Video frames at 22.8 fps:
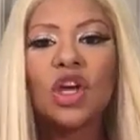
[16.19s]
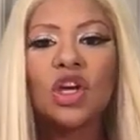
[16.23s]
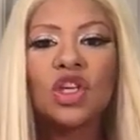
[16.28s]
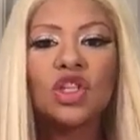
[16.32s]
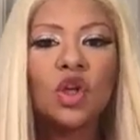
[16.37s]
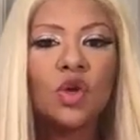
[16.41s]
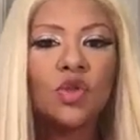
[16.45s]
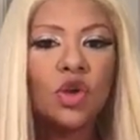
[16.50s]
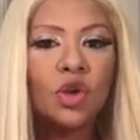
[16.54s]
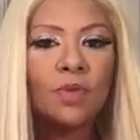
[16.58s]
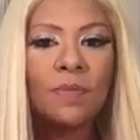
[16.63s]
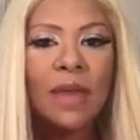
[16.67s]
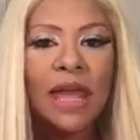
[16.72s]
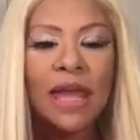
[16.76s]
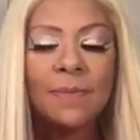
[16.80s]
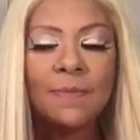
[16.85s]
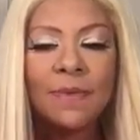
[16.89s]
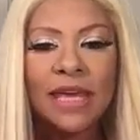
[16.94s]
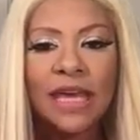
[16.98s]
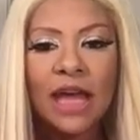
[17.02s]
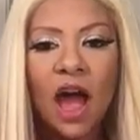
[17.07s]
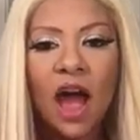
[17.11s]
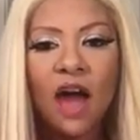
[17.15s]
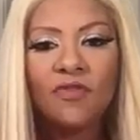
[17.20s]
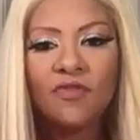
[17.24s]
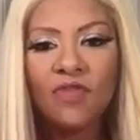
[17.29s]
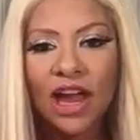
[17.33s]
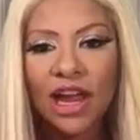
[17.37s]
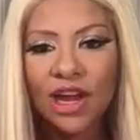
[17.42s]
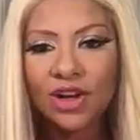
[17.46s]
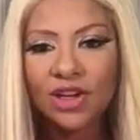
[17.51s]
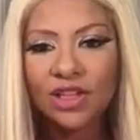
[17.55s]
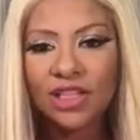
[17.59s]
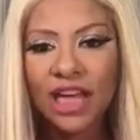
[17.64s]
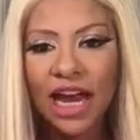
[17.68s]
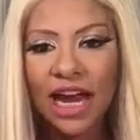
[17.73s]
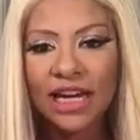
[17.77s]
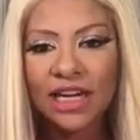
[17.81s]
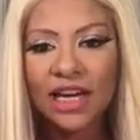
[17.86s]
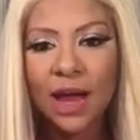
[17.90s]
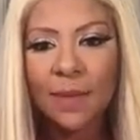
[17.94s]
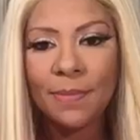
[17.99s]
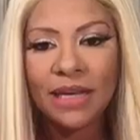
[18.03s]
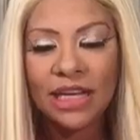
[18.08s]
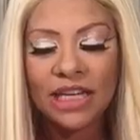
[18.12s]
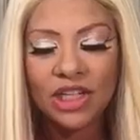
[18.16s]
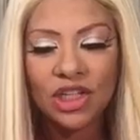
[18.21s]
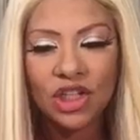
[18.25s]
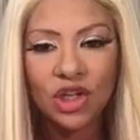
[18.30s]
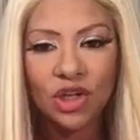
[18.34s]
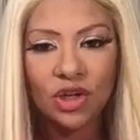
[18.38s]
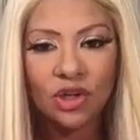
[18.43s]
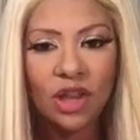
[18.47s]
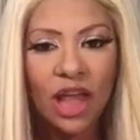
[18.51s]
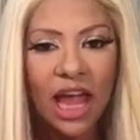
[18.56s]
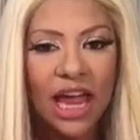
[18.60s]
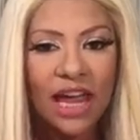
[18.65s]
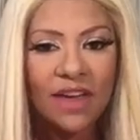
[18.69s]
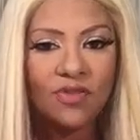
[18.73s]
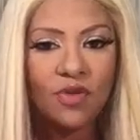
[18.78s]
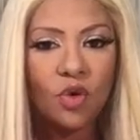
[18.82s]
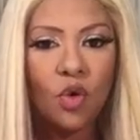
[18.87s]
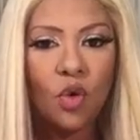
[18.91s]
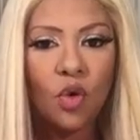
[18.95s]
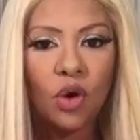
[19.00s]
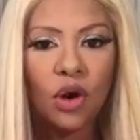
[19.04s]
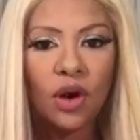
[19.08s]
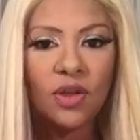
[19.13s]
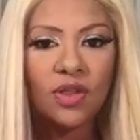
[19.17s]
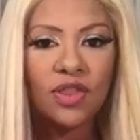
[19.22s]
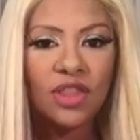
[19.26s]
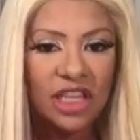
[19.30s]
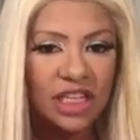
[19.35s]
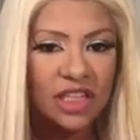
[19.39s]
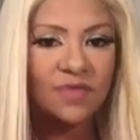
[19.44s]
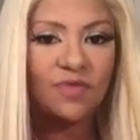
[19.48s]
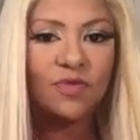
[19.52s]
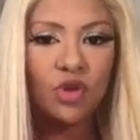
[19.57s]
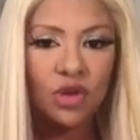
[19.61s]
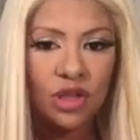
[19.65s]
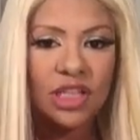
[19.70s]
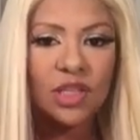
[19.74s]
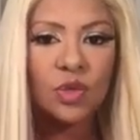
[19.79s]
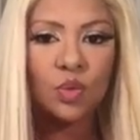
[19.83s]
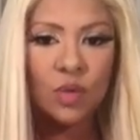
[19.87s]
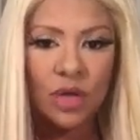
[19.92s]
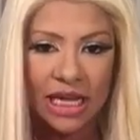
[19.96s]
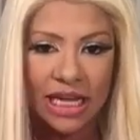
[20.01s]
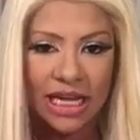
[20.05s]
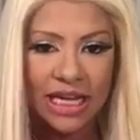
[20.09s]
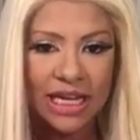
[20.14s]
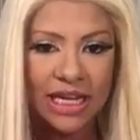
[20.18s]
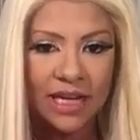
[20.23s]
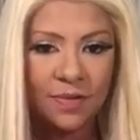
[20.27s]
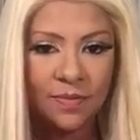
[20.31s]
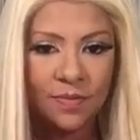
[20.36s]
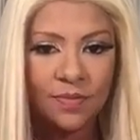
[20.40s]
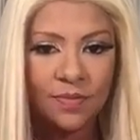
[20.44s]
So there may be a fire sign coming into your life or this week.